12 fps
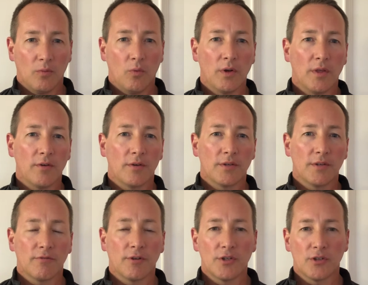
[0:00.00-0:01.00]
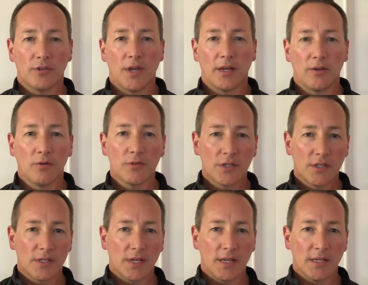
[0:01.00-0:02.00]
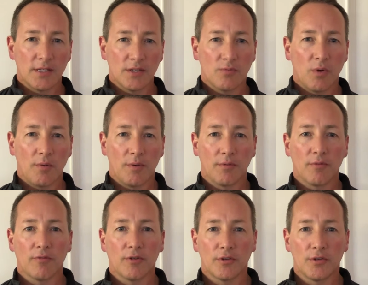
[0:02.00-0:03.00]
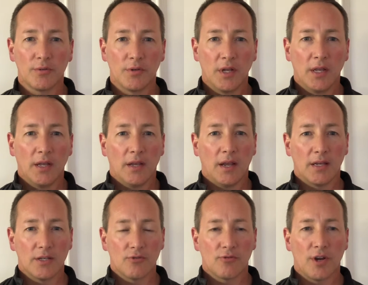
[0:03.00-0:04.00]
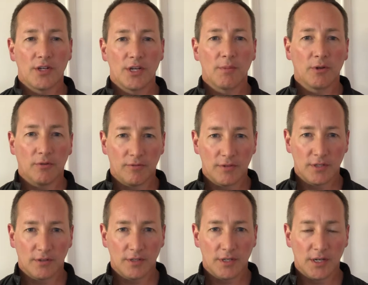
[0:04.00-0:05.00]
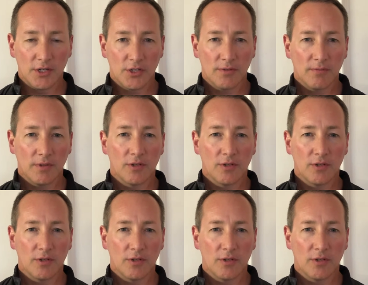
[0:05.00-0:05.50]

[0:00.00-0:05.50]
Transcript: One other differential diagnosis is what we would refer to as trigeminal facilitation.